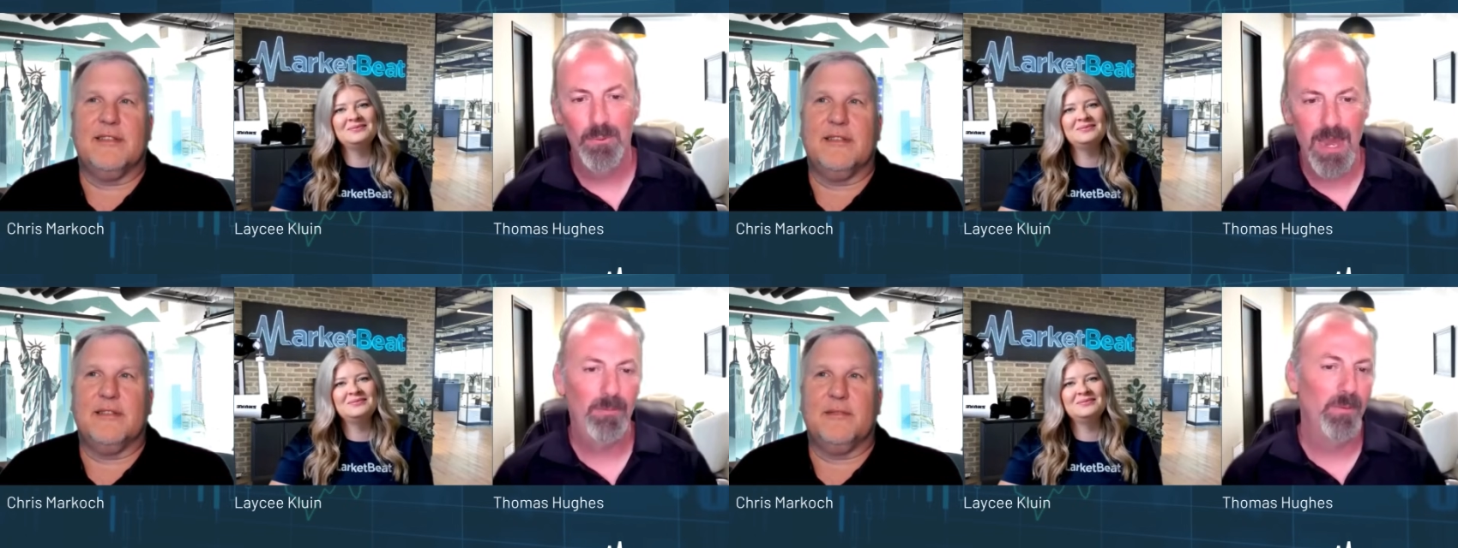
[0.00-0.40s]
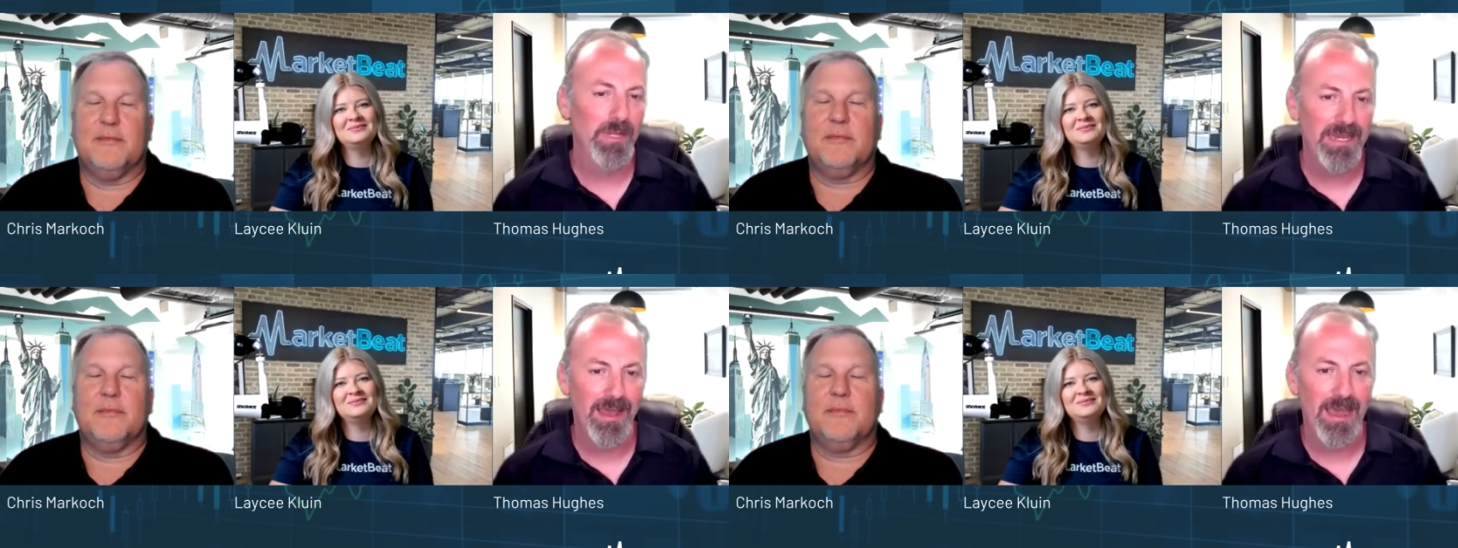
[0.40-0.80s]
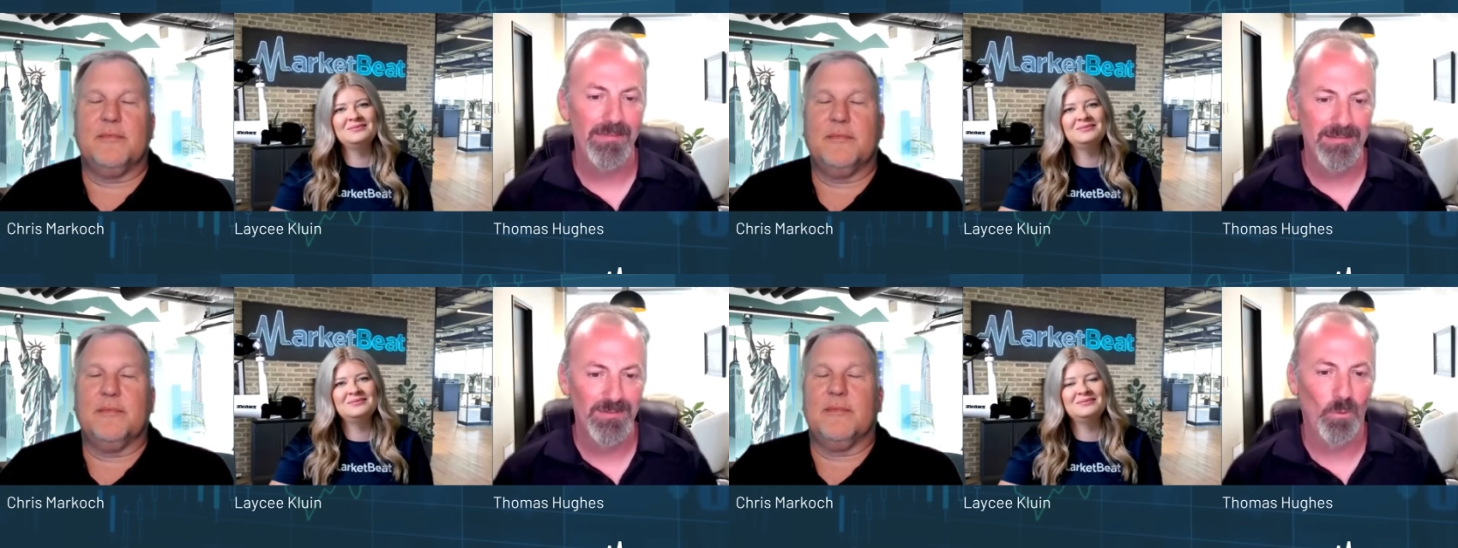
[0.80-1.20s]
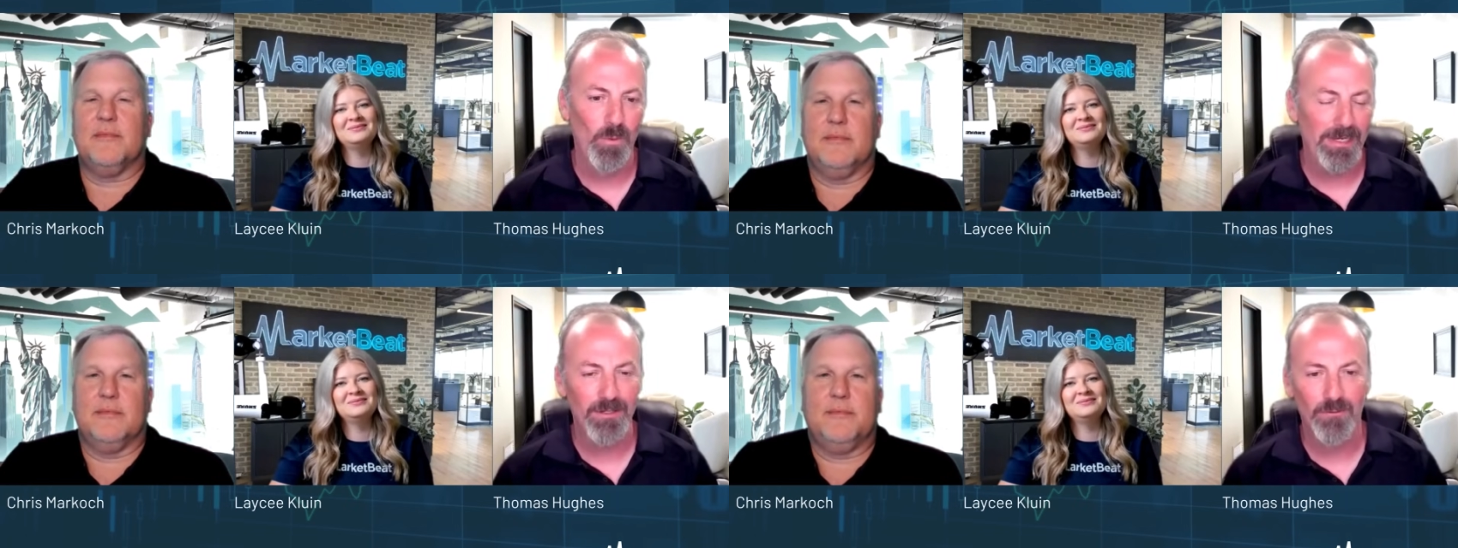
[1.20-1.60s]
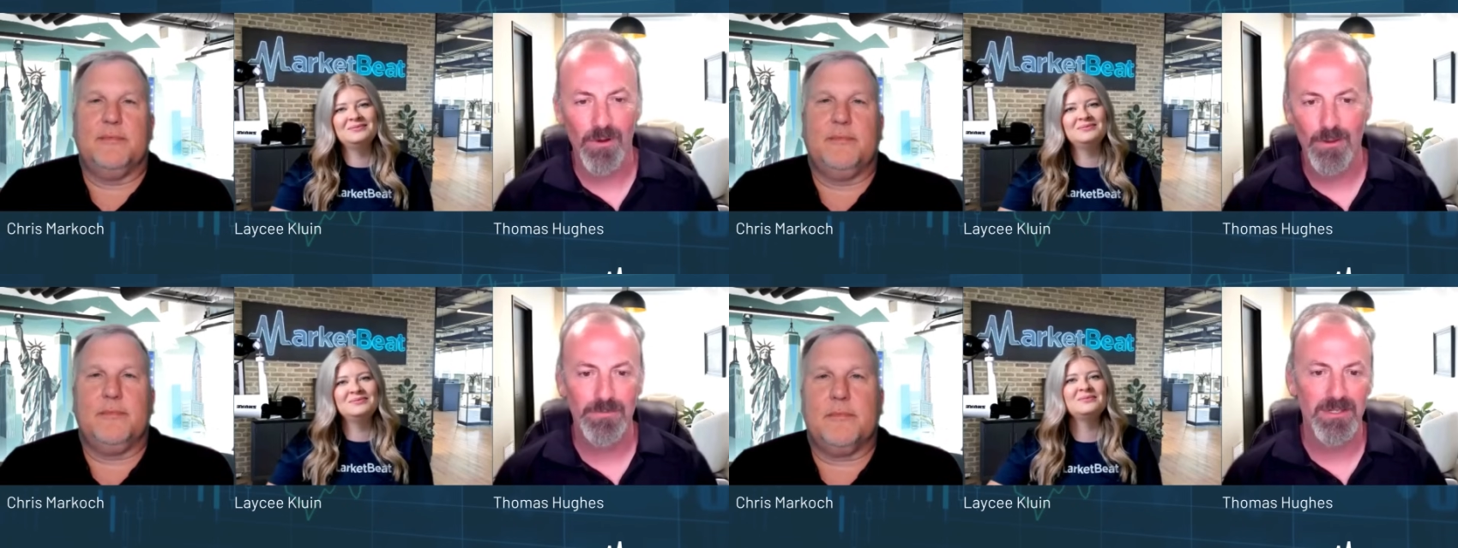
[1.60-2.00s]
Speaker 1: Probably not. This is wicked
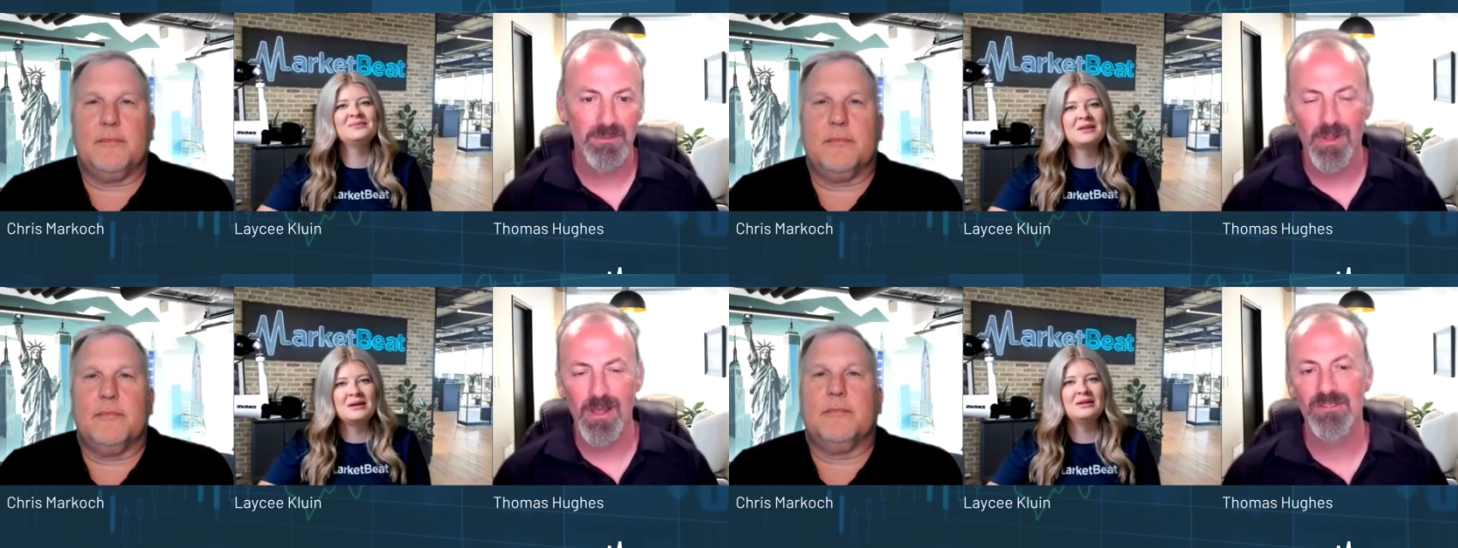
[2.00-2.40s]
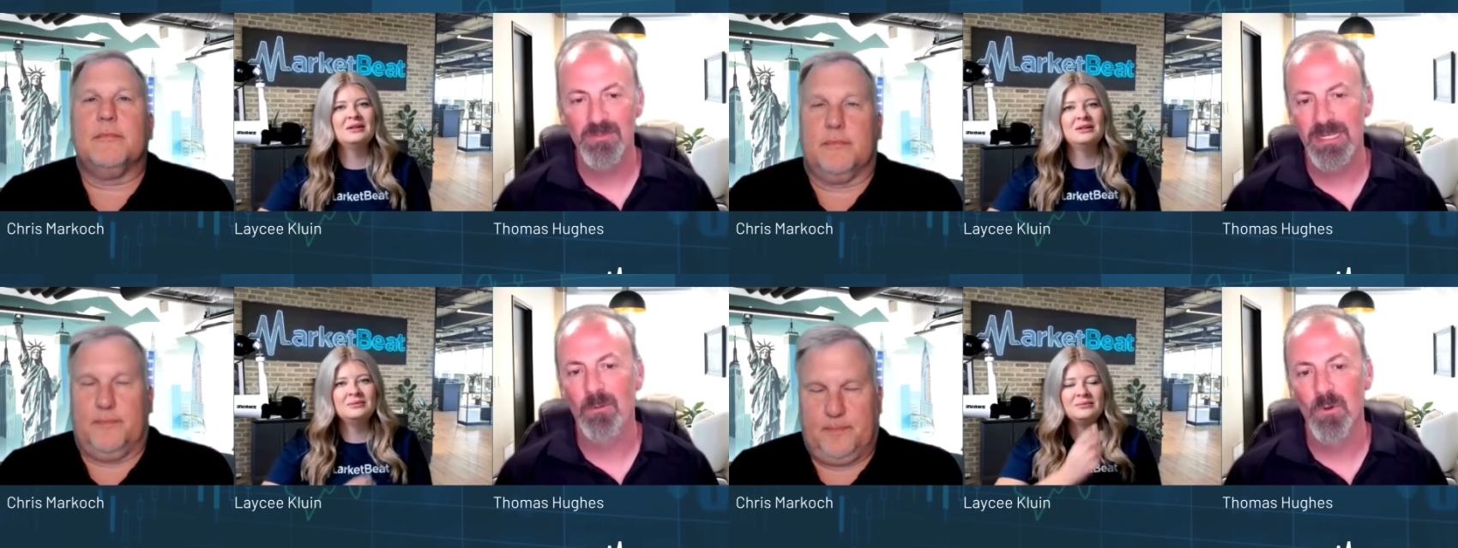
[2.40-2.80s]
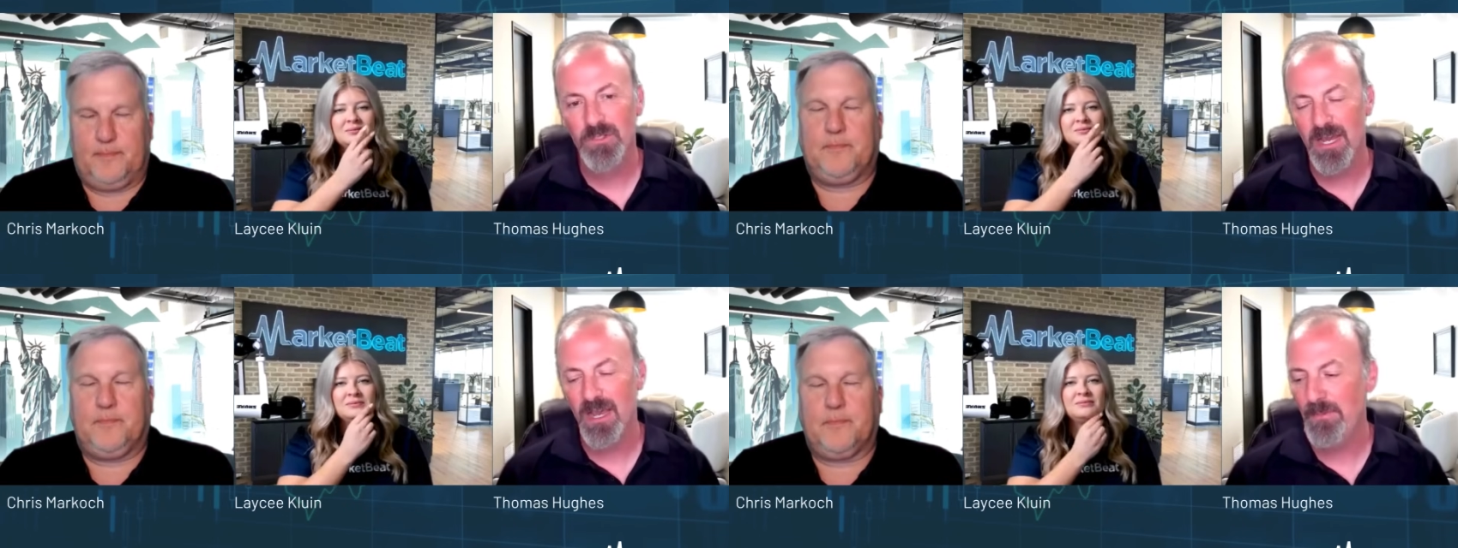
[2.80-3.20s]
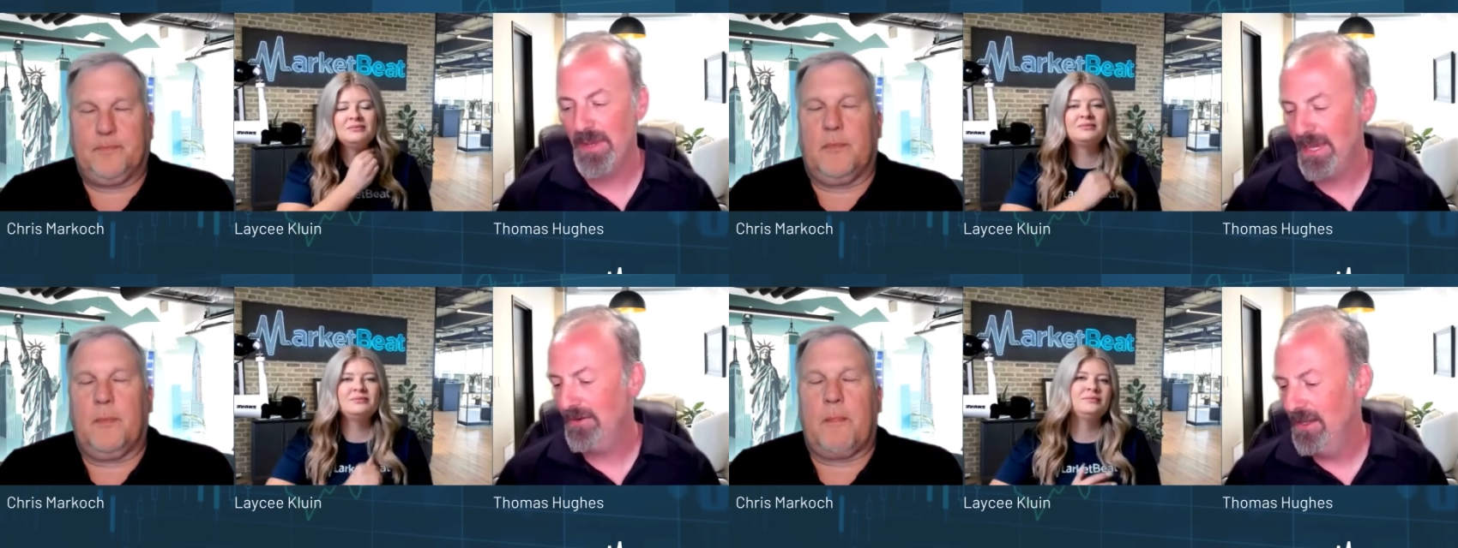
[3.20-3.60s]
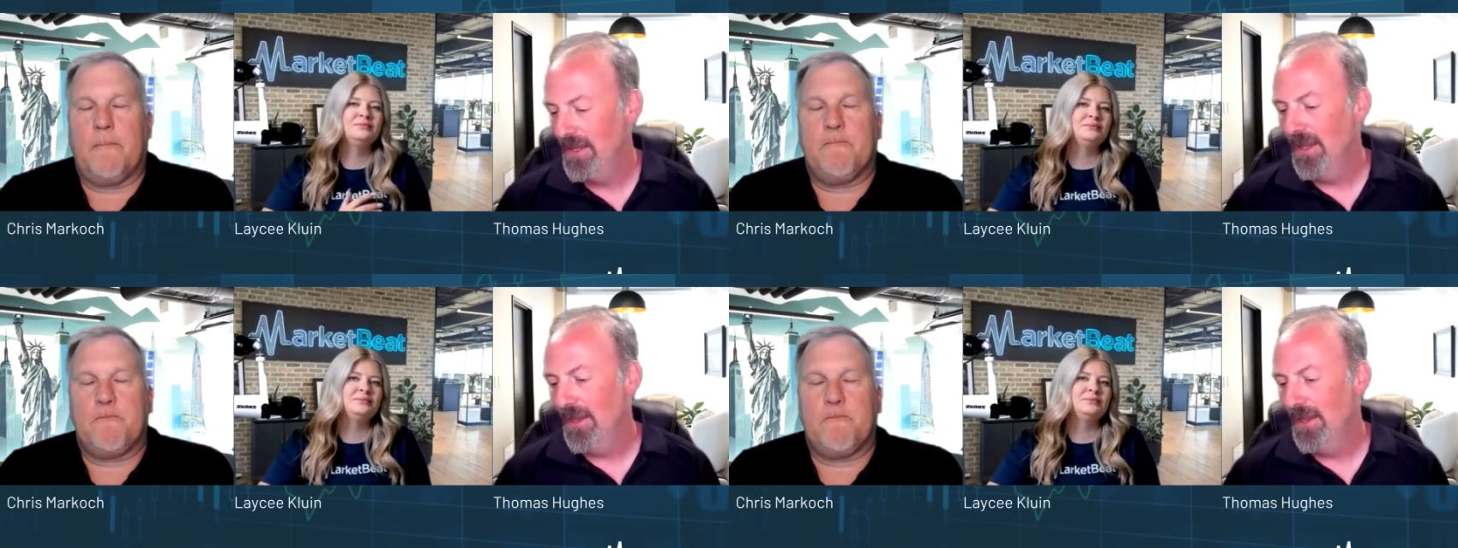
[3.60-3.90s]
growth. It's blossoming. It will top out.